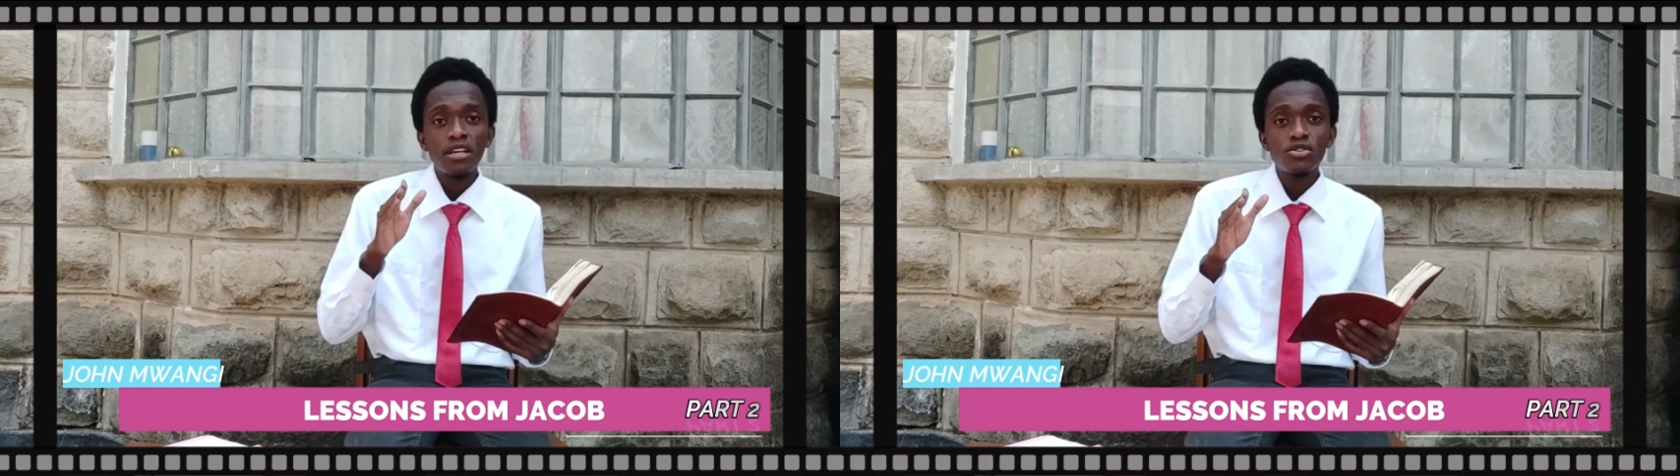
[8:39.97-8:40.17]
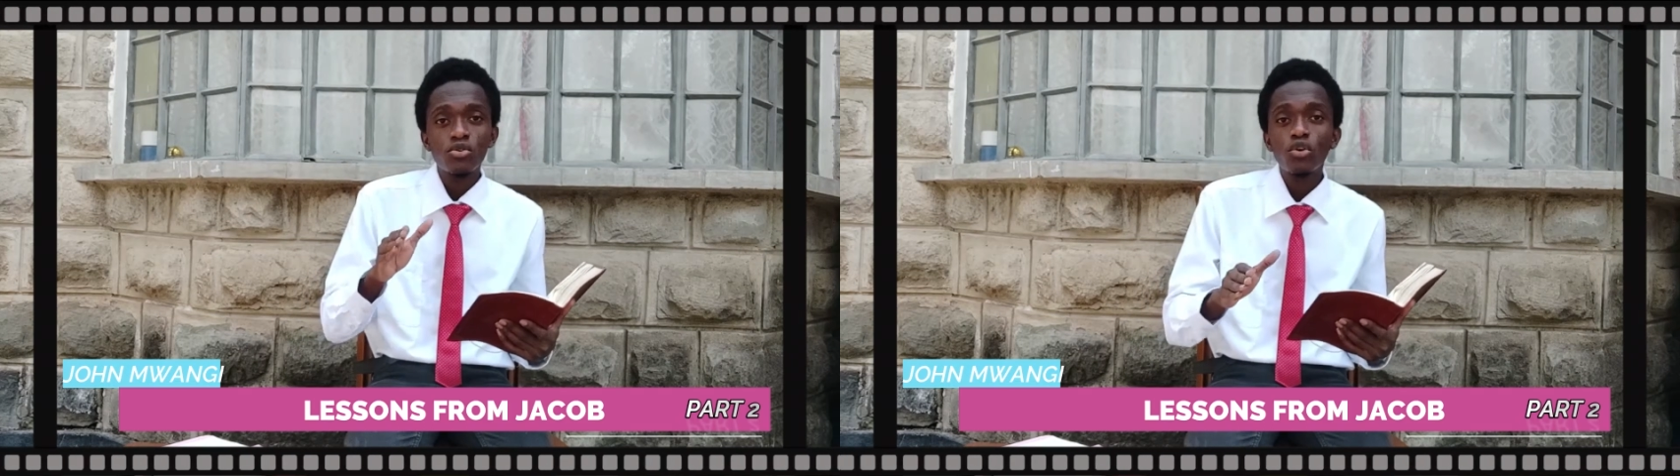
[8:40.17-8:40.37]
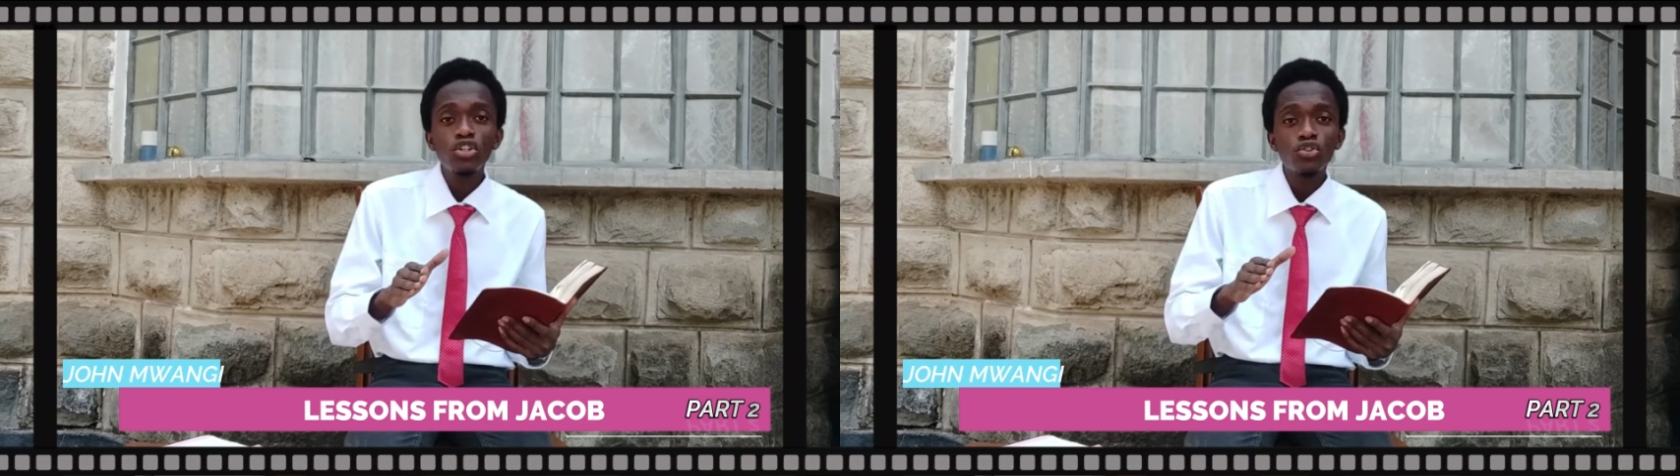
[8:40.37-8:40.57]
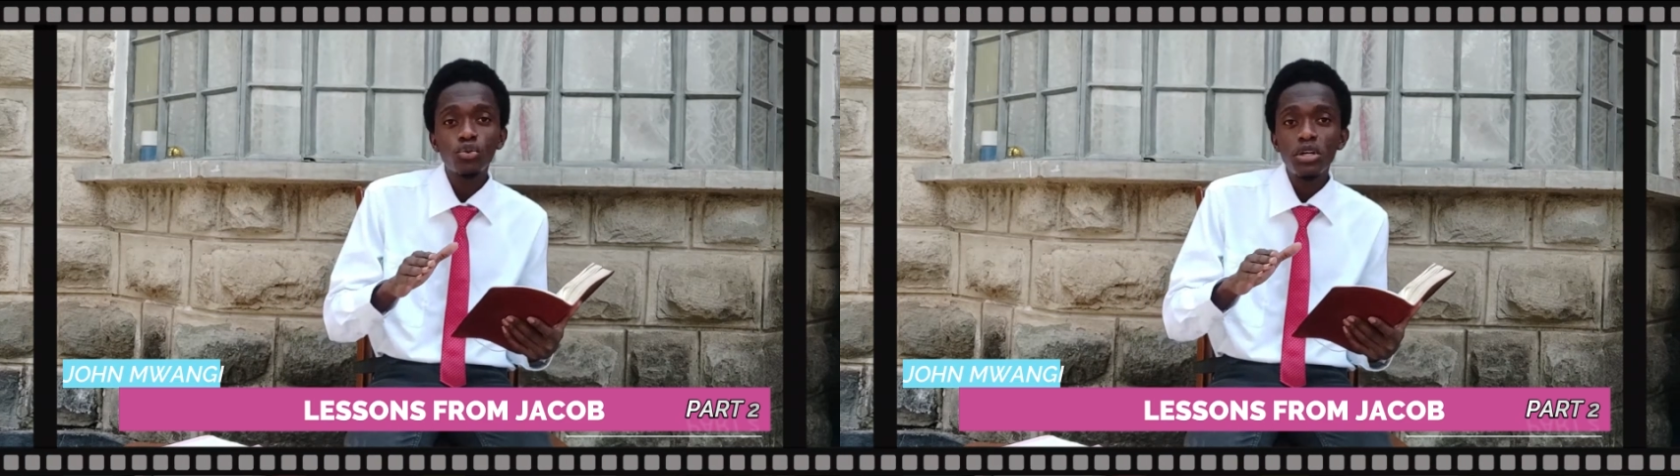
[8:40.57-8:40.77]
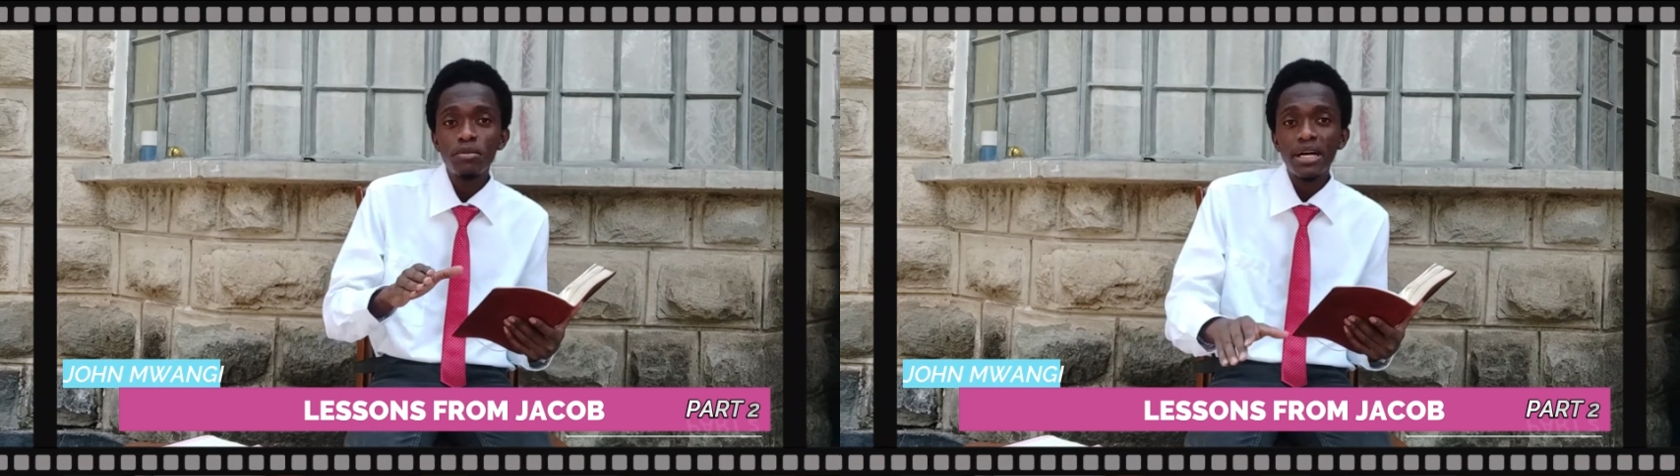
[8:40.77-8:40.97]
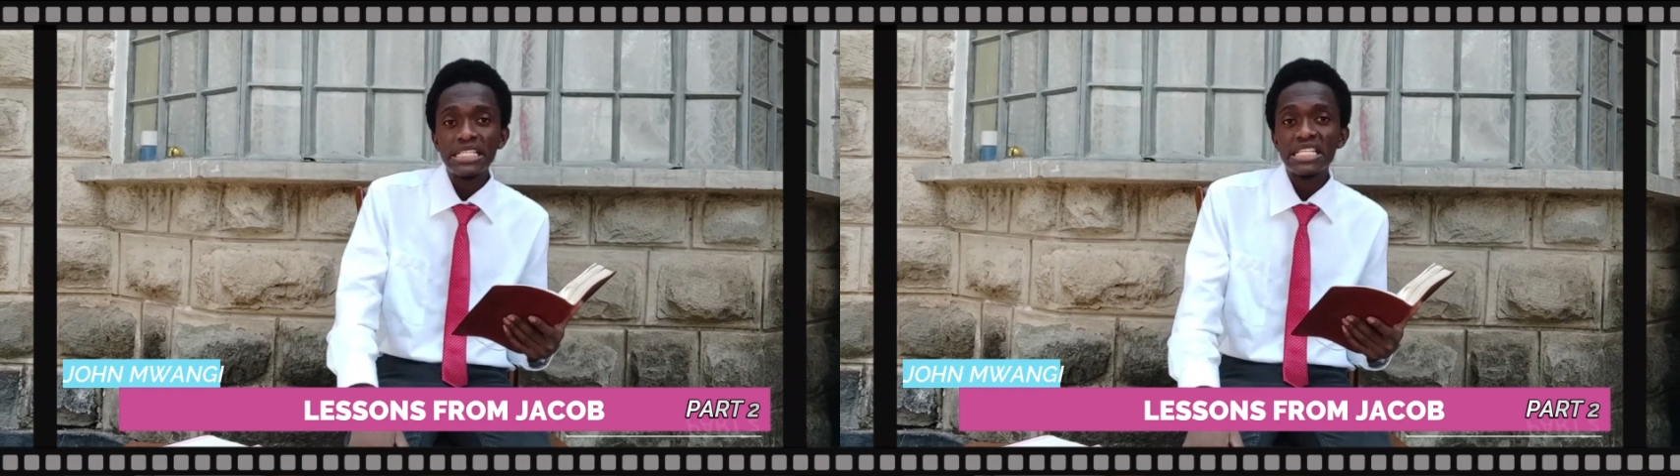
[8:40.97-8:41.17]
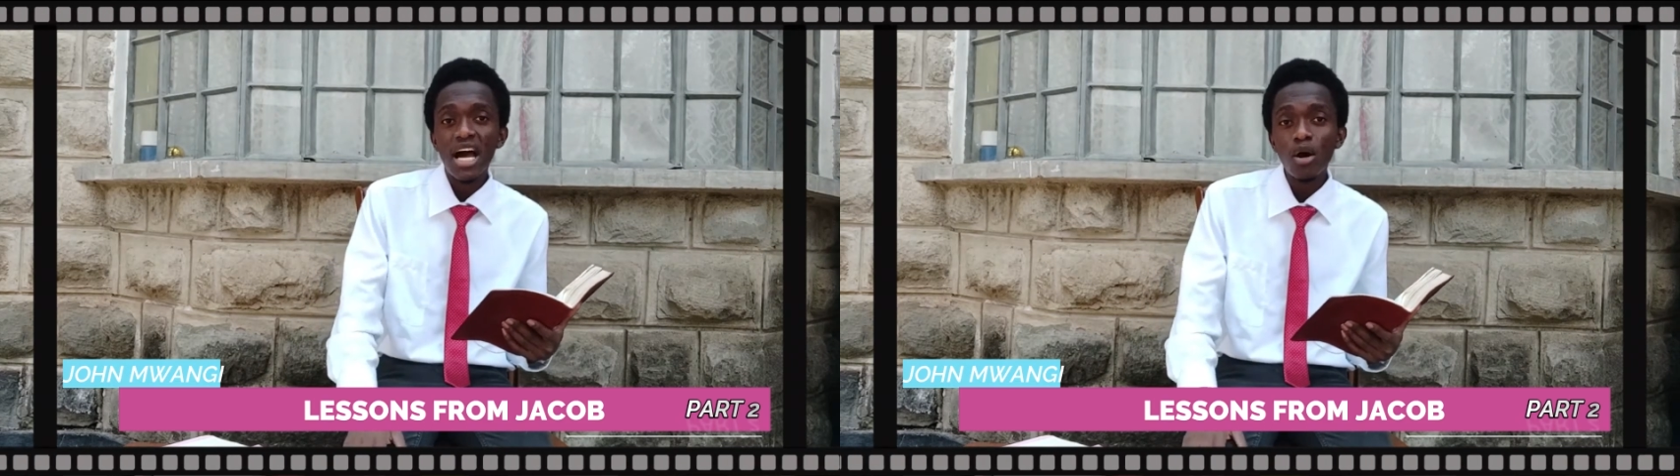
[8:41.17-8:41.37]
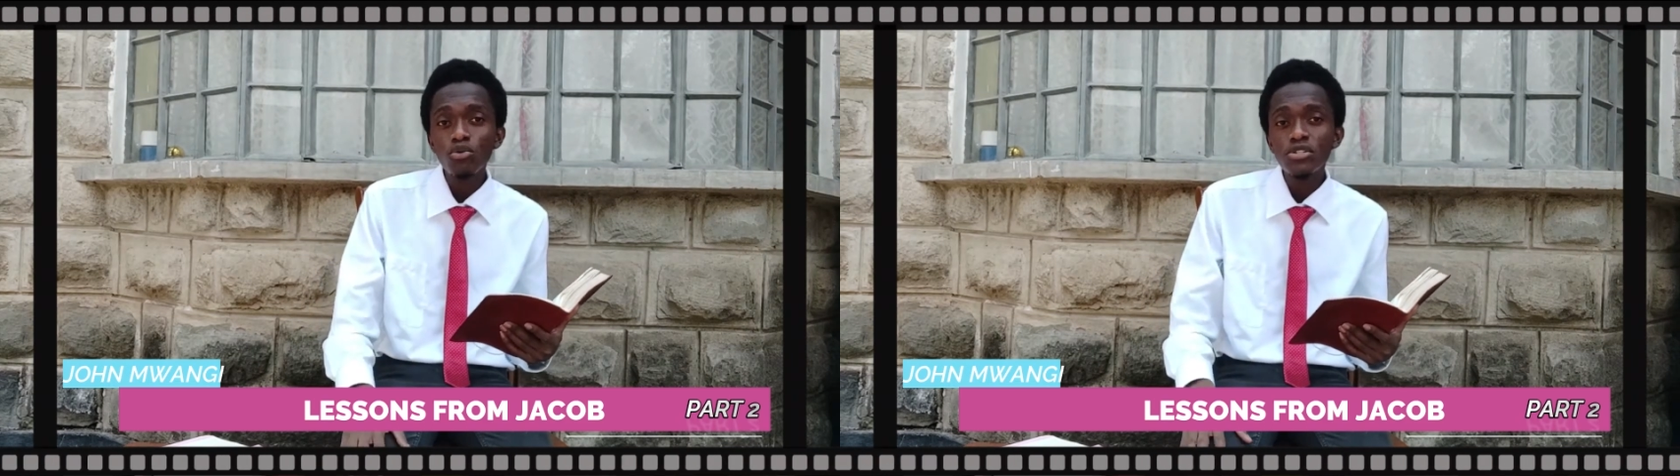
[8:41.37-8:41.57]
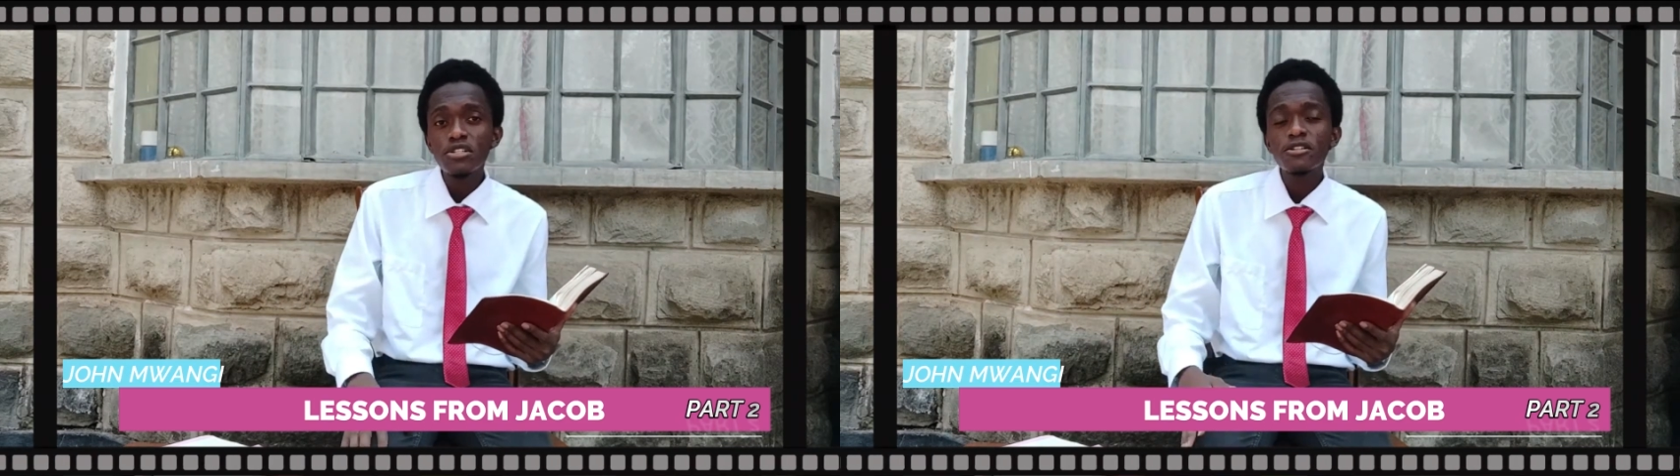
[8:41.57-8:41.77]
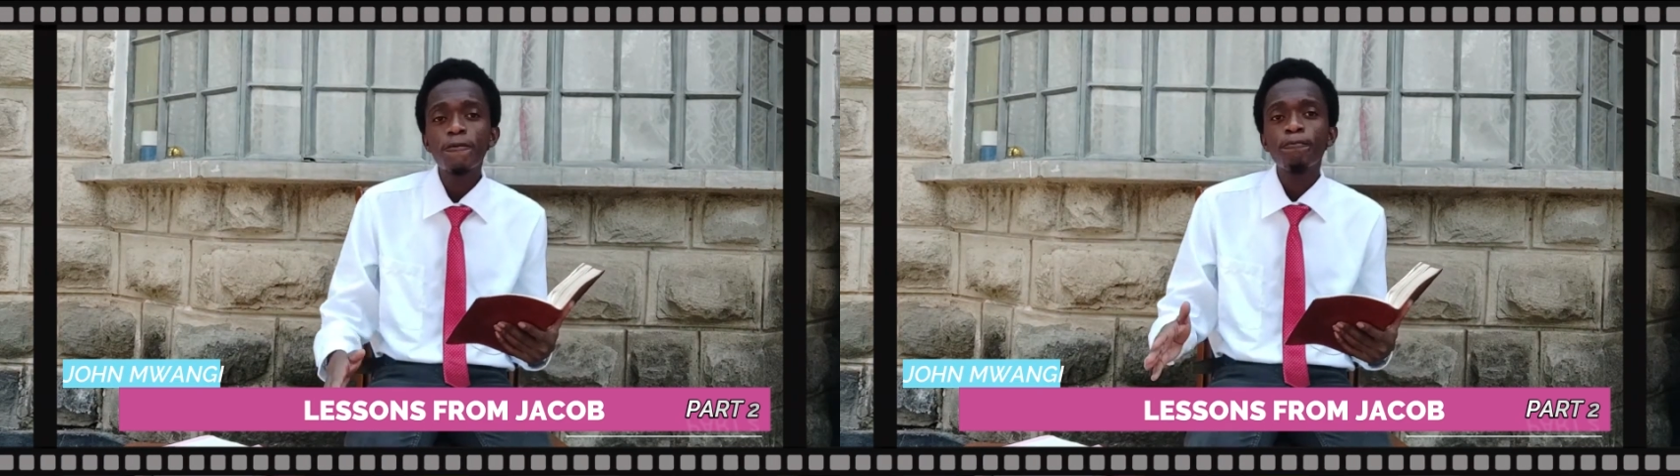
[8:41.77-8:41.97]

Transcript: is going to Laban's house,